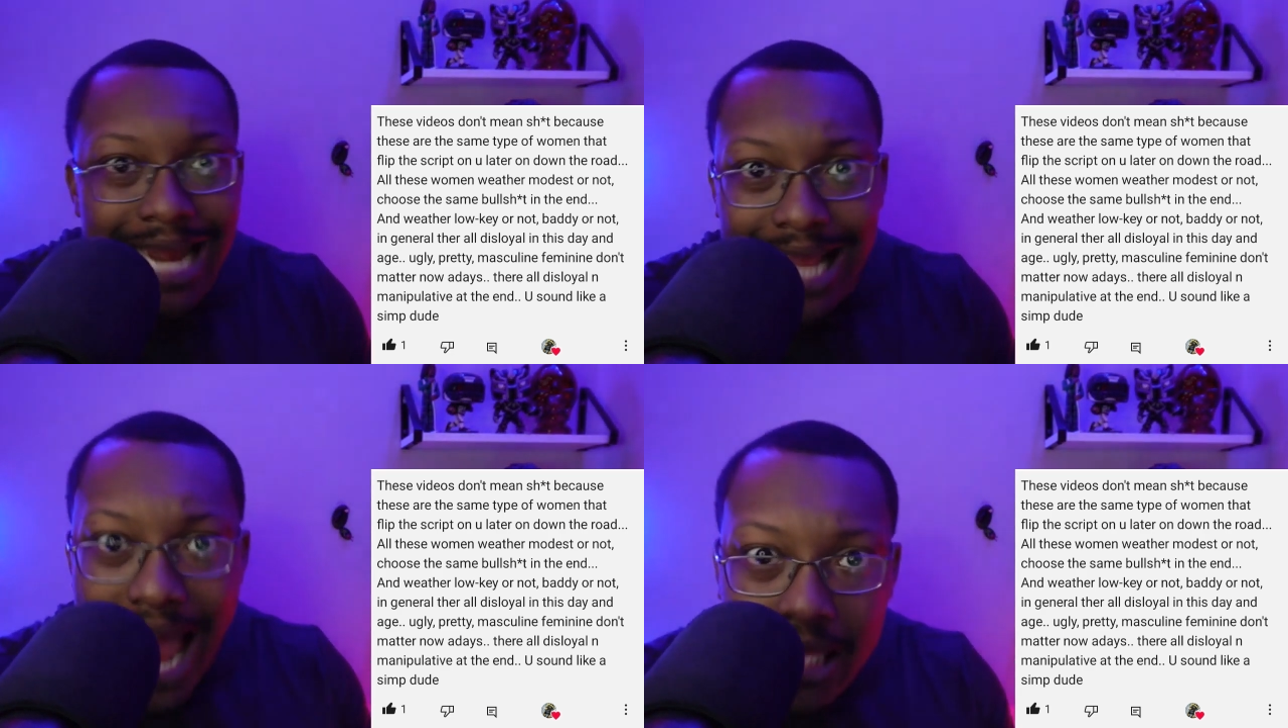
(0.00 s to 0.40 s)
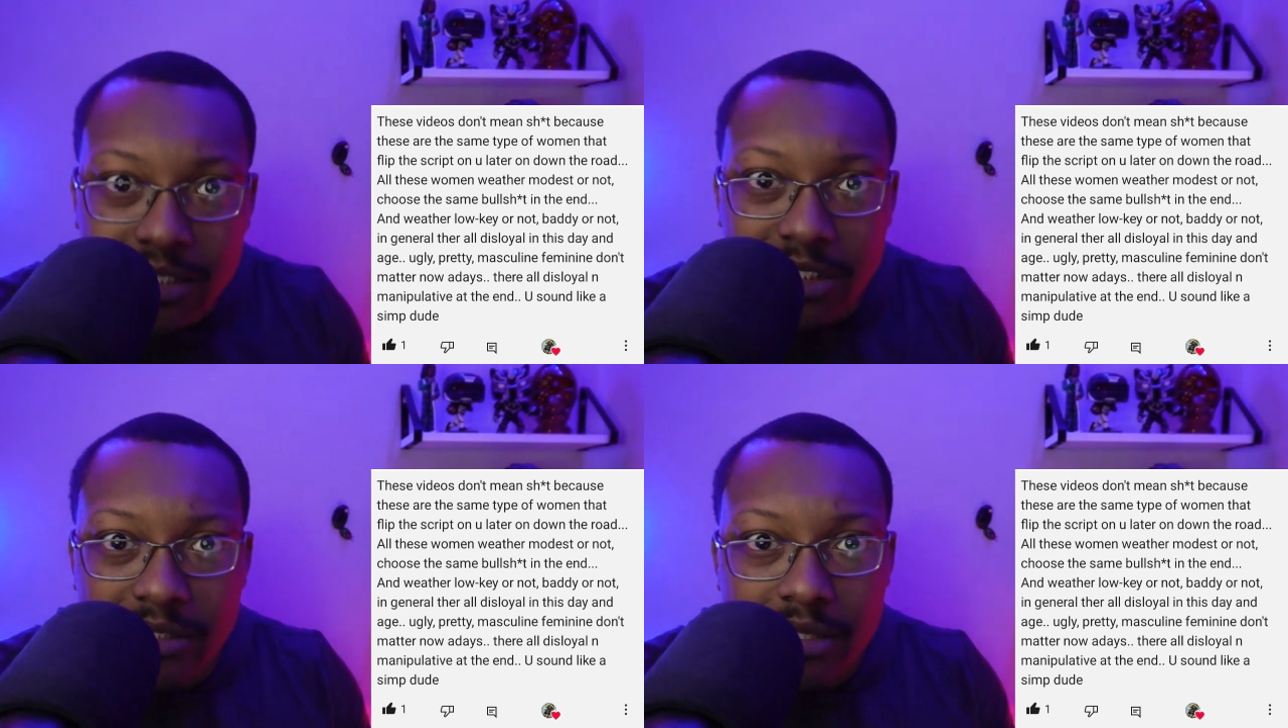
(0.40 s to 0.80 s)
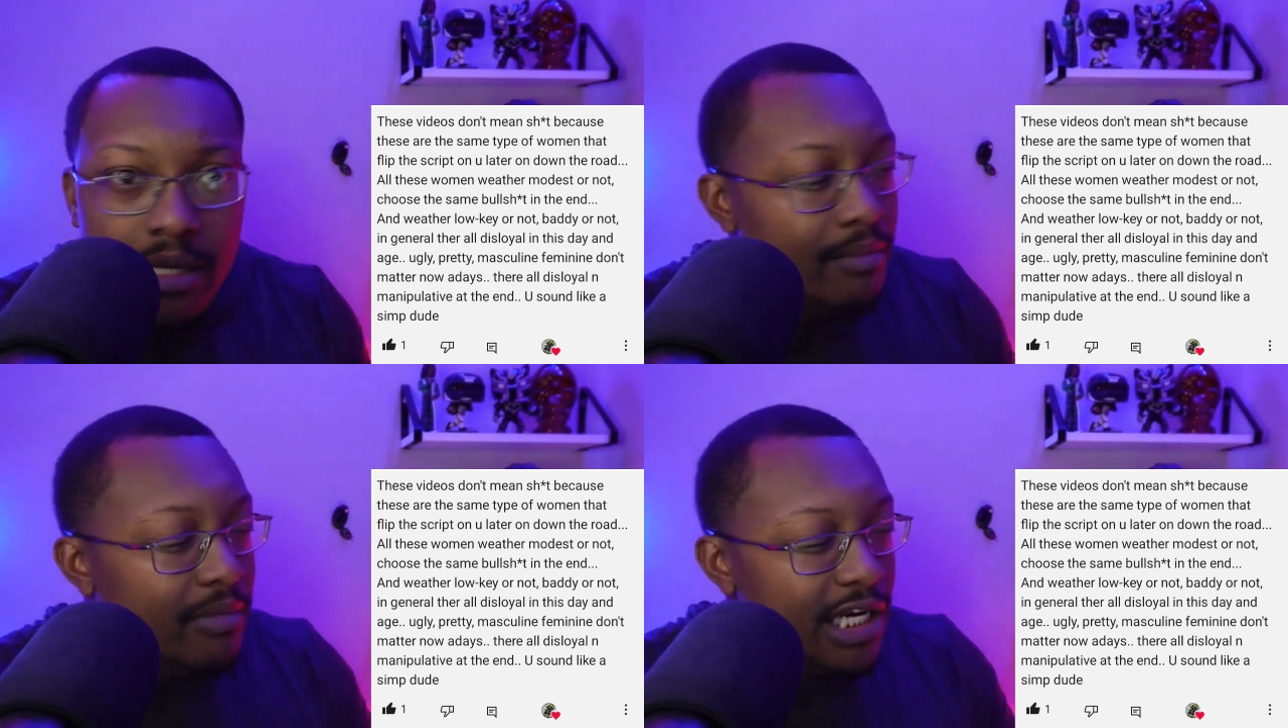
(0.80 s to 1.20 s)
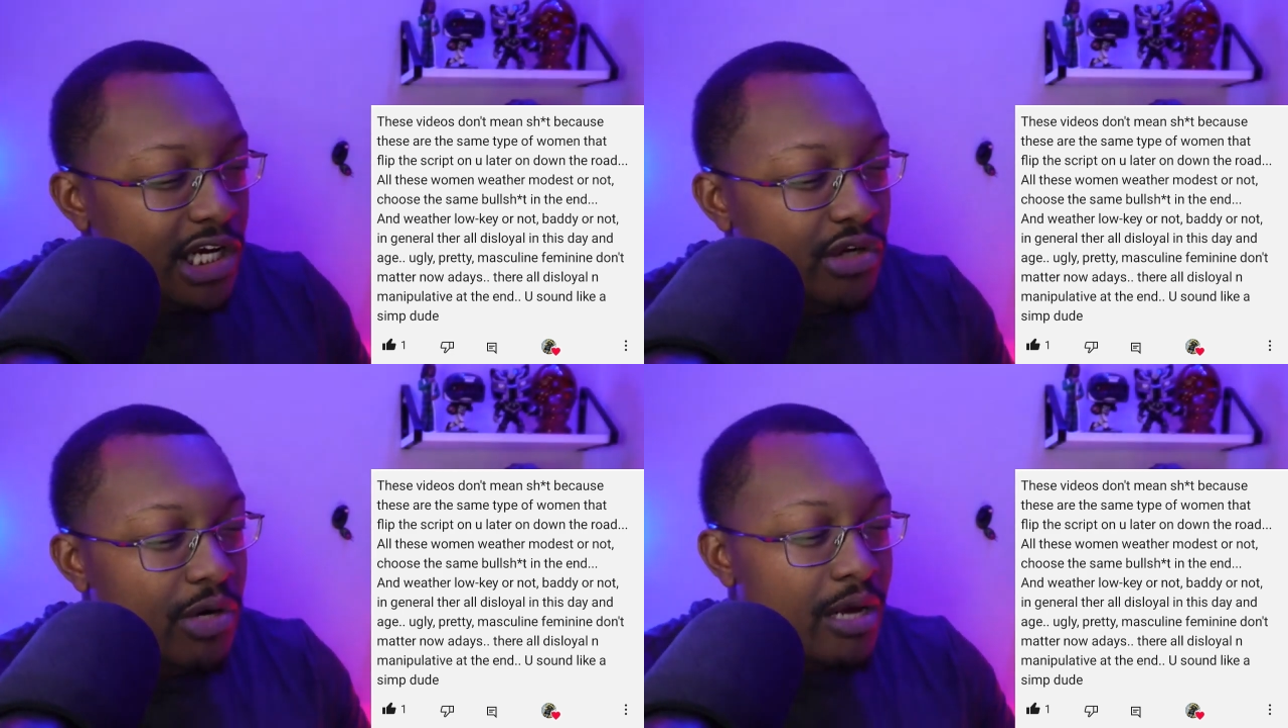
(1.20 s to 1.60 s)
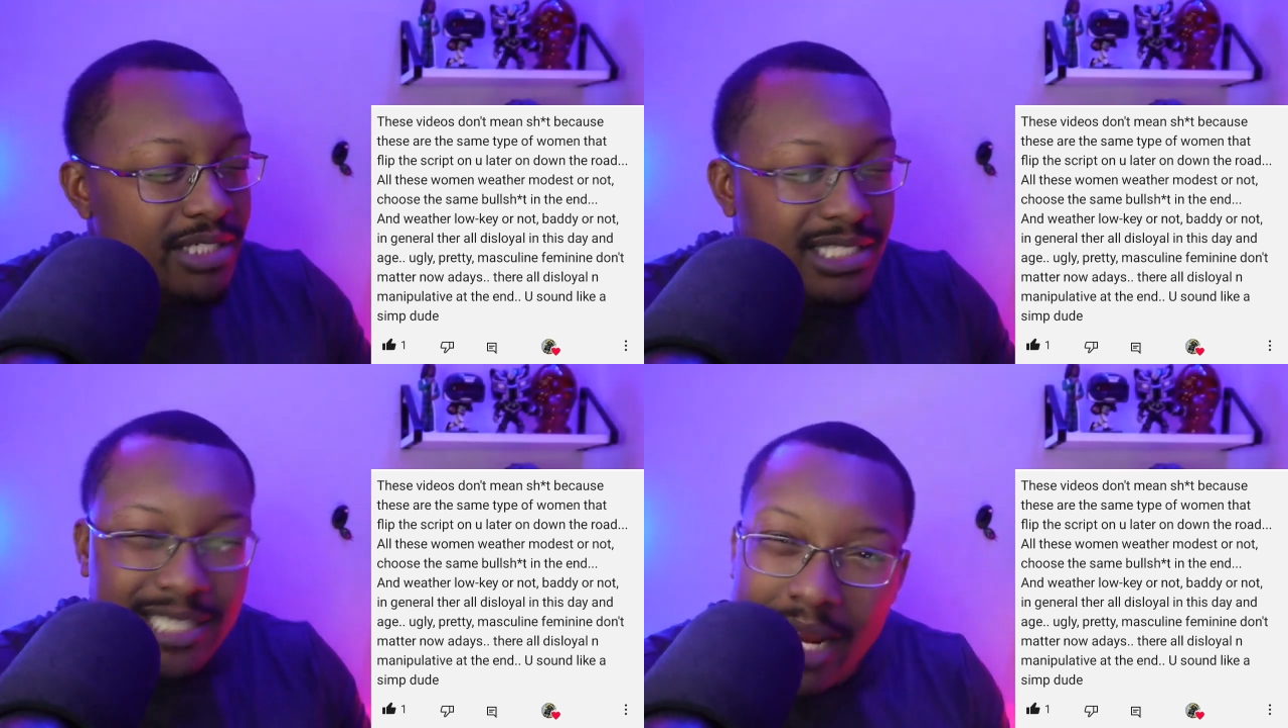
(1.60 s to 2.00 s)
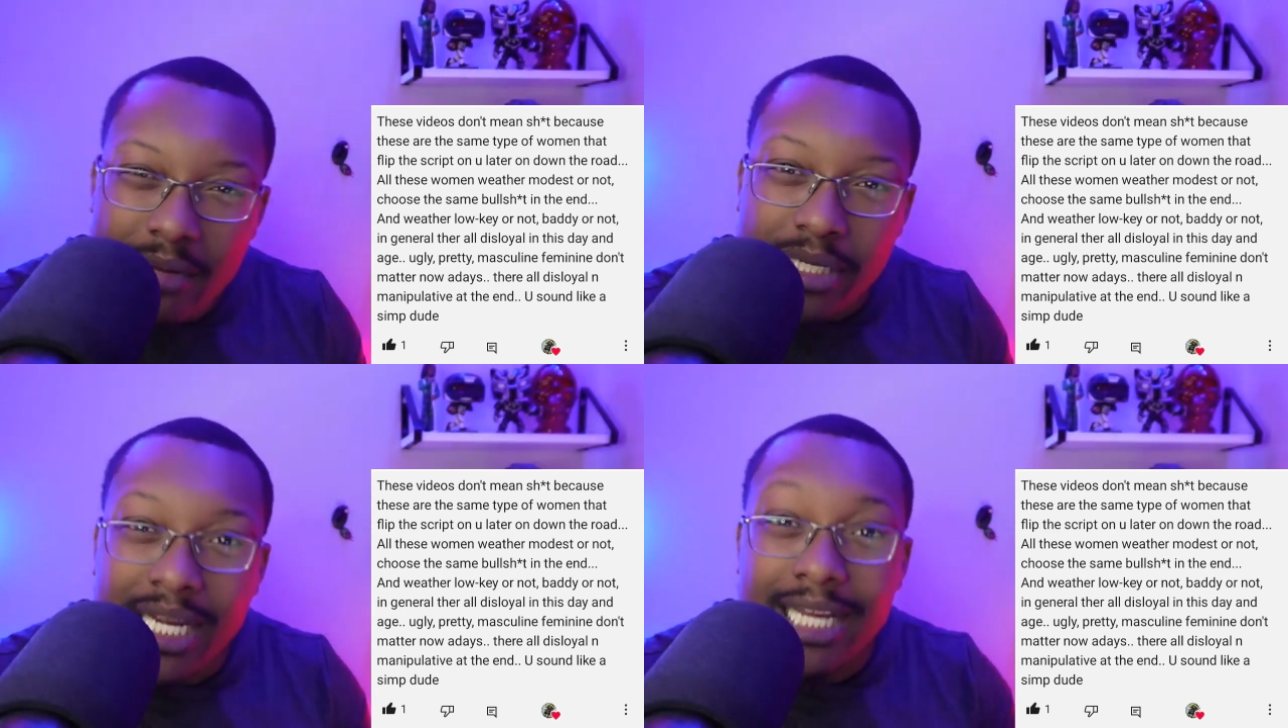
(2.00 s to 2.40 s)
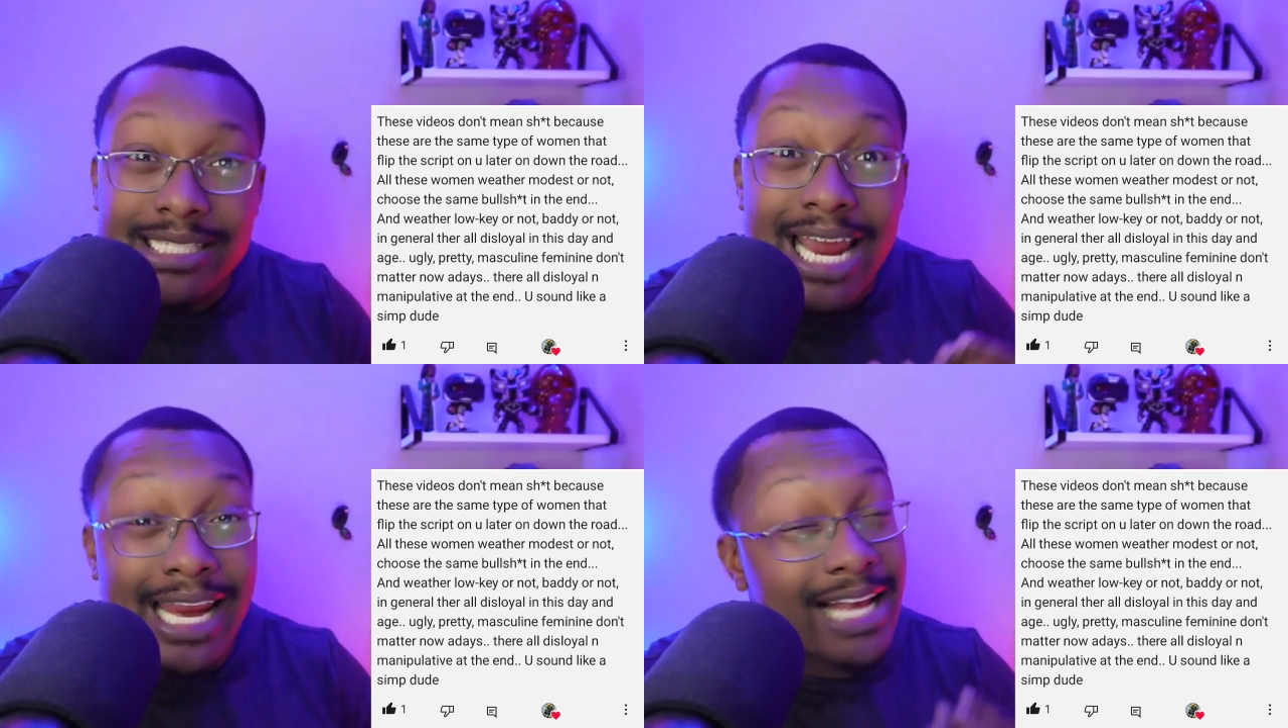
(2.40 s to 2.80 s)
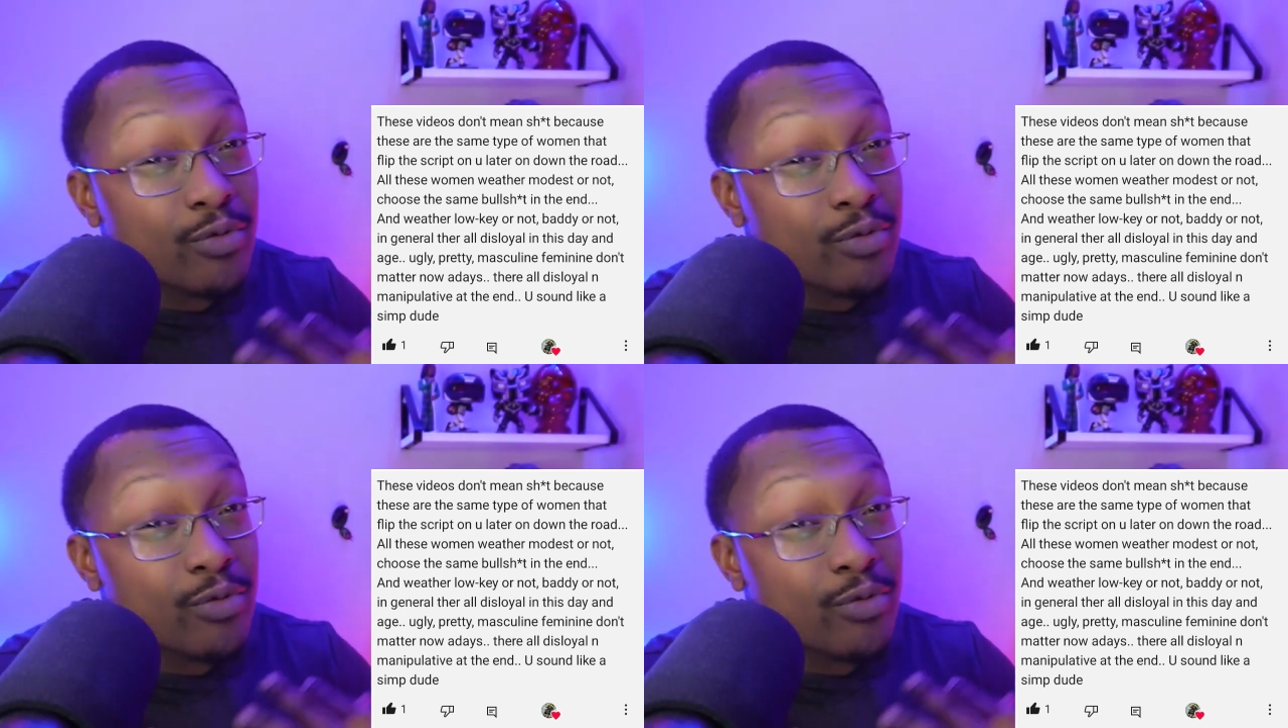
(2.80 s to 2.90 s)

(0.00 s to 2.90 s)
ideologies, but then you get upset because, hey,